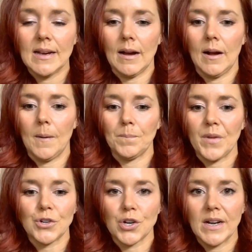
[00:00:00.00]
Um,
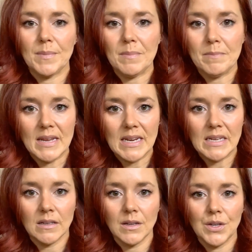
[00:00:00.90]
not trying to be
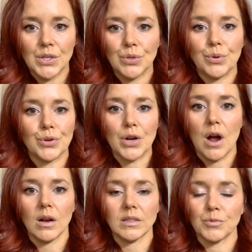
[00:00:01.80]
mean to your
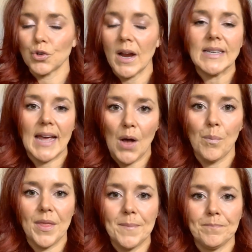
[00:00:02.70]
dogs. I'm trying to
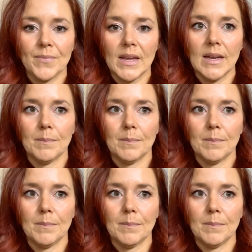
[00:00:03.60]
help them.